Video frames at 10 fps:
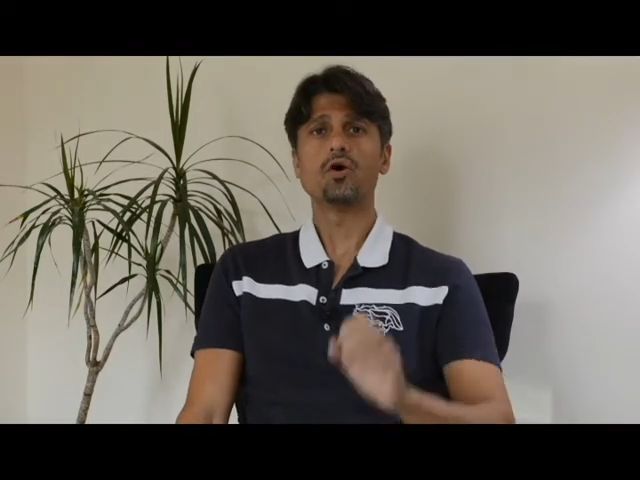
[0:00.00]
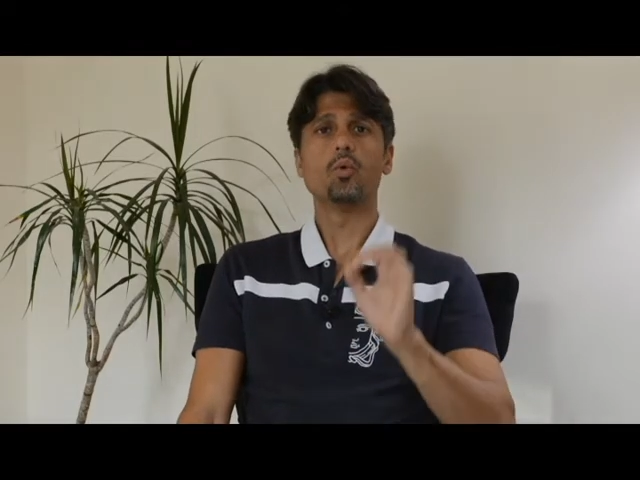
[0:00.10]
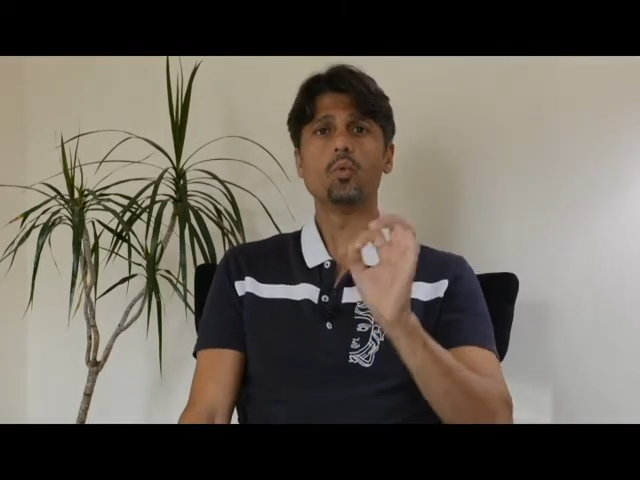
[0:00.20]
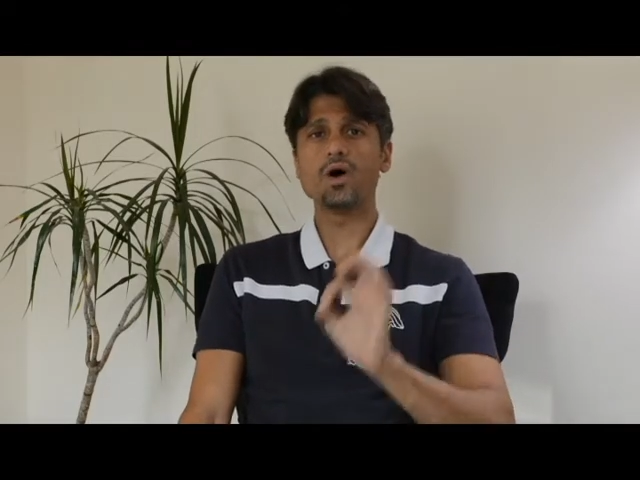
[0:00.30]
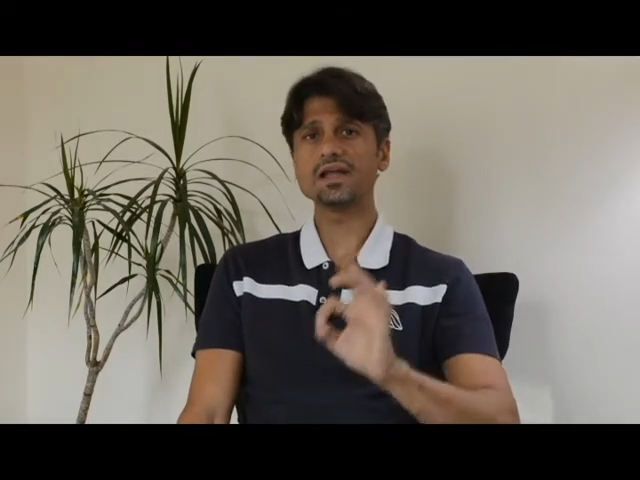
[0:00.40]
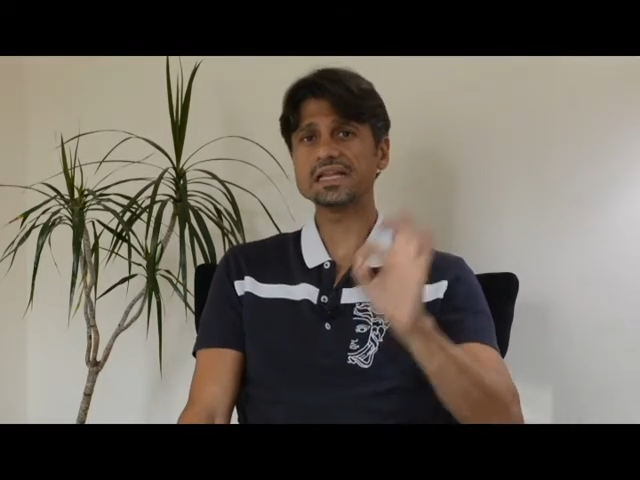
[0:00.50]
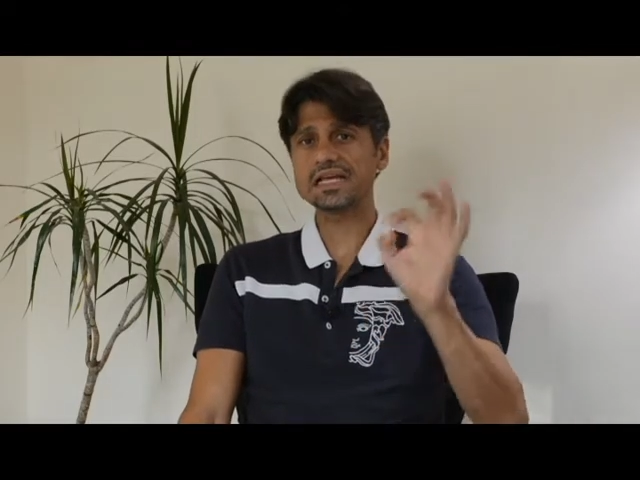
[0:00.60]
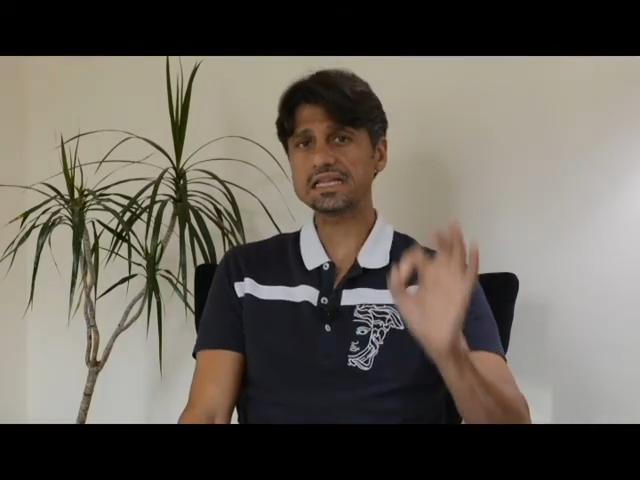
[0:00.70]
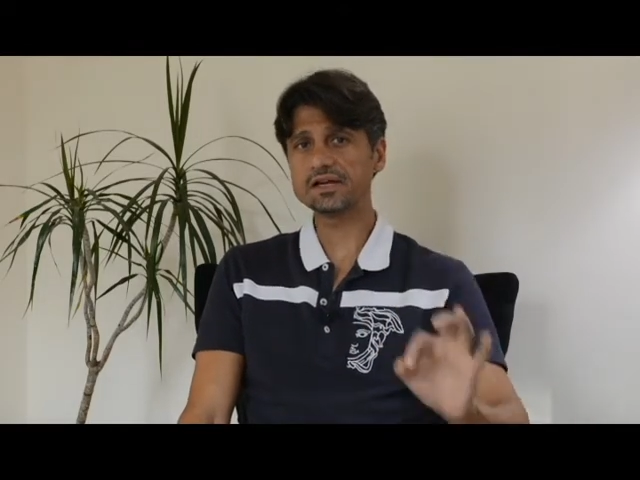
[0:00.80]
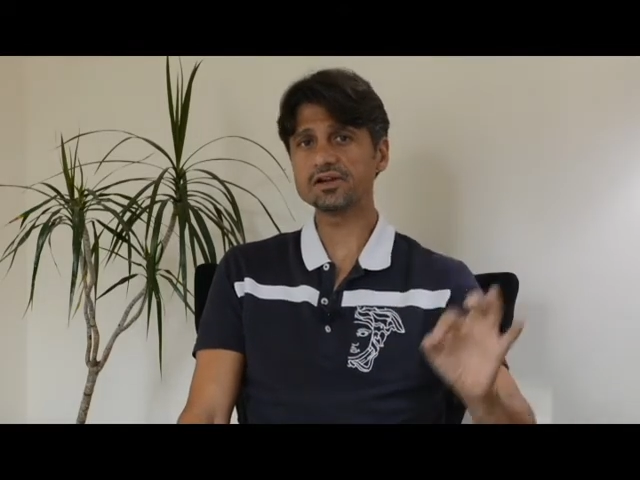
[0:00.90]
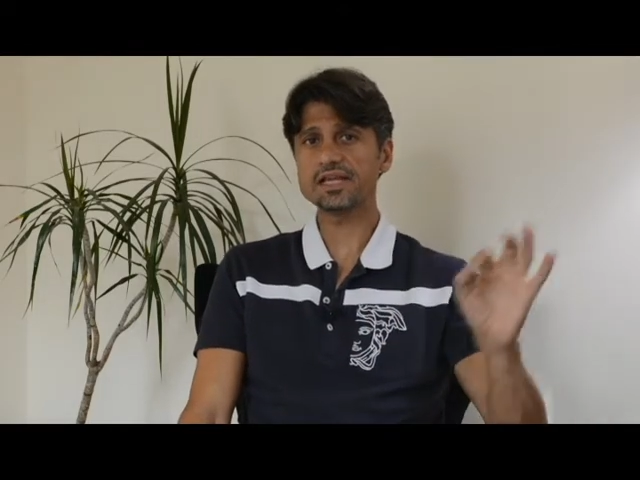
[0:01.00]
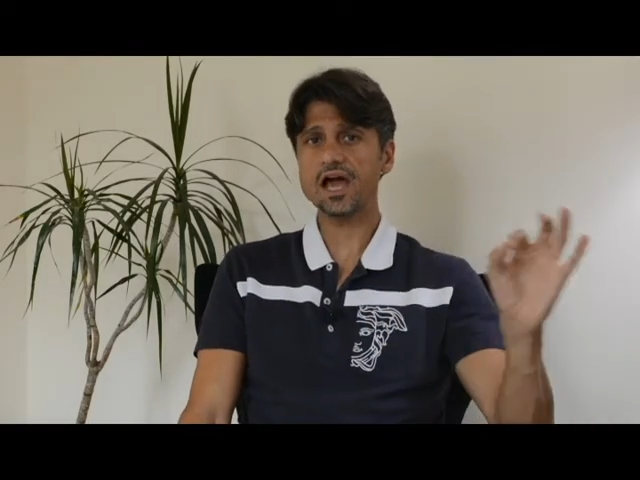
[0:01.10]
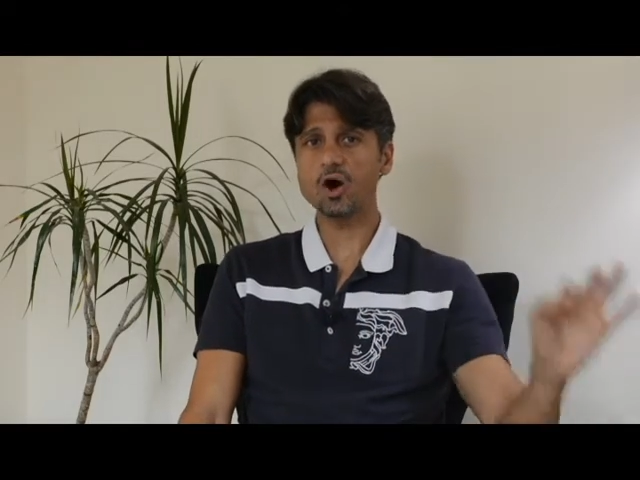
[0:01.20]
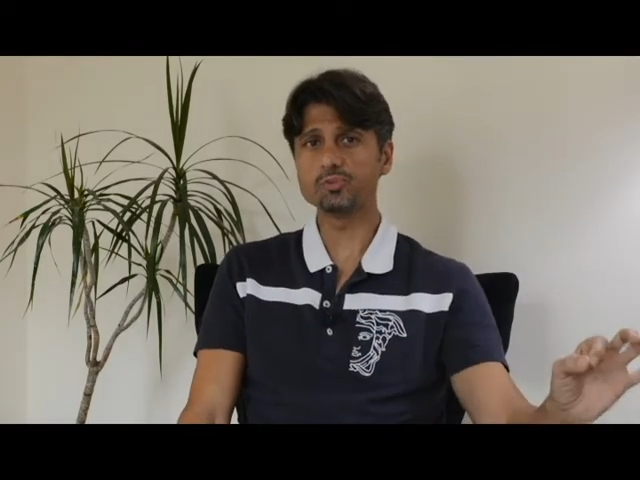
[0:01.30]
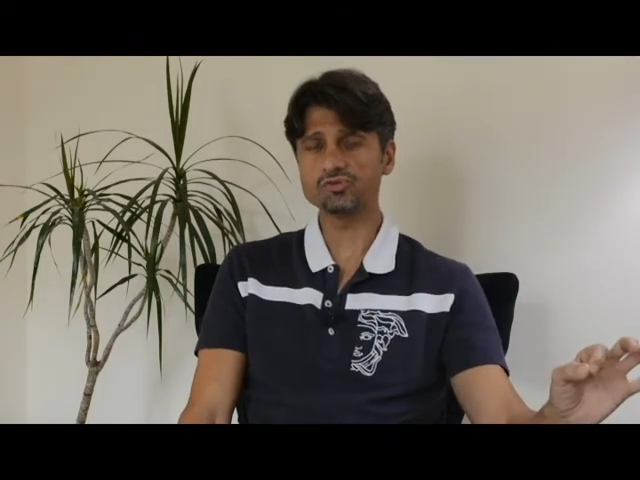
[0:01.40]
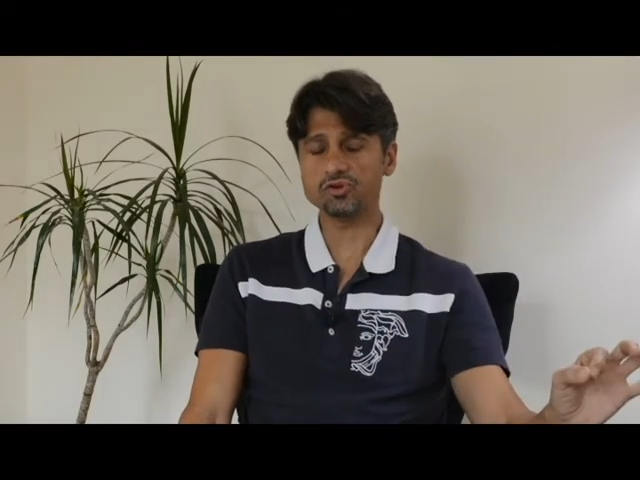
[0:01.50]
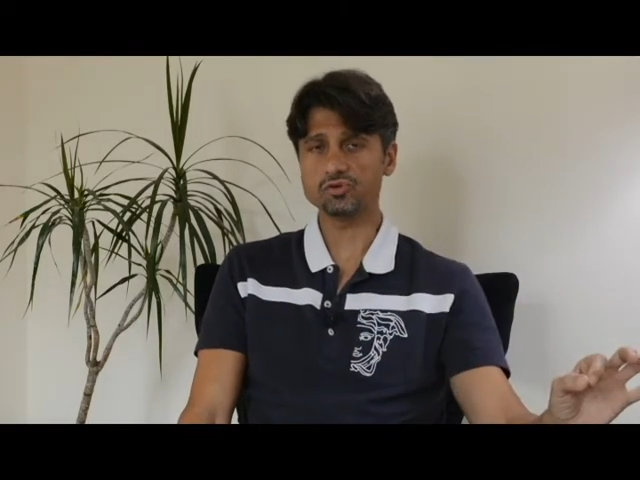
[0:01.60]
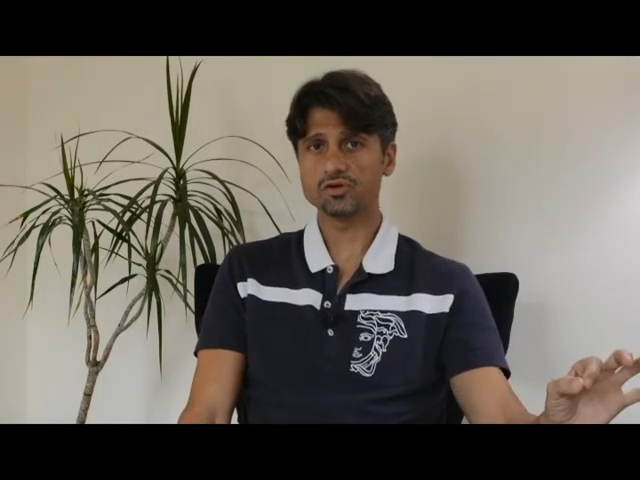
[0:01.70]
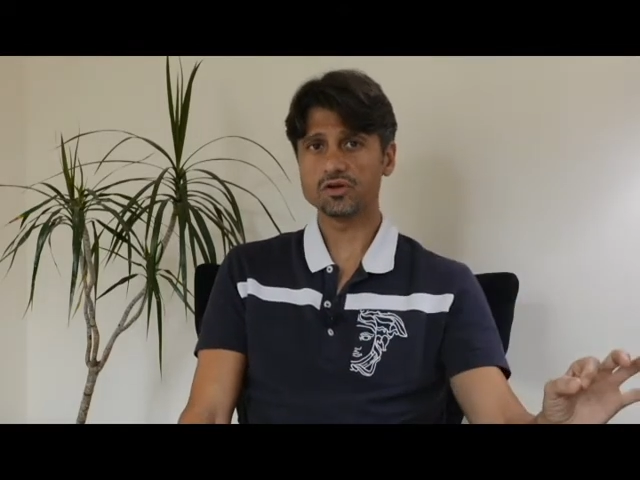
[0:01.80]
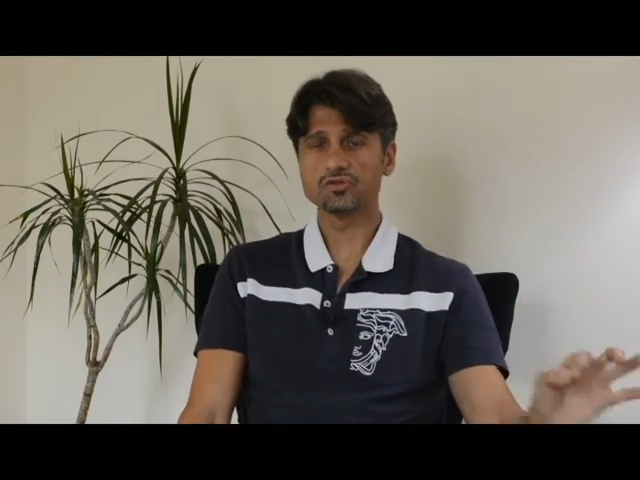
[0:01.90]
one clearly helped you,